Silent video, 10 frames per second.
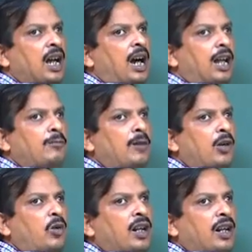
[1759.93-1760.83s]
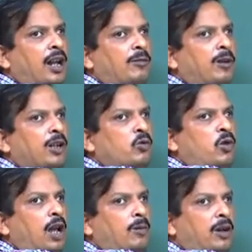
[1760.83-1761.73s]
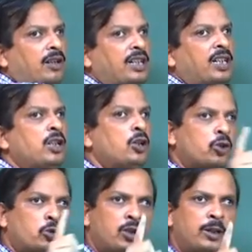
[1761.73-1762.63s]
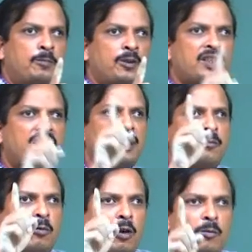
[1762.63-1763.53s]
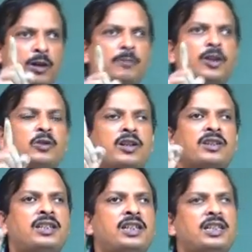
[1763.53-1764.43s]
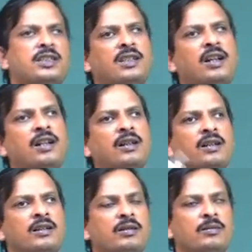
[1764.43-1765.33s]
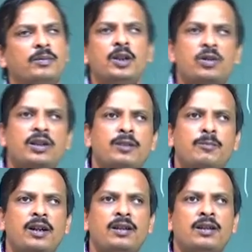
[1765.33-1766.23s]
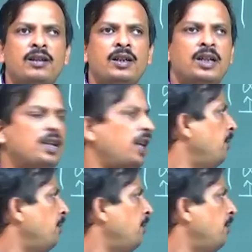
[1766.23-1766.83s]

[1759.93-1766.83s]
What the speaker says: alpha 1, alpha 2, alpha 3 should represent the formant frequency is the frequency plane. Now,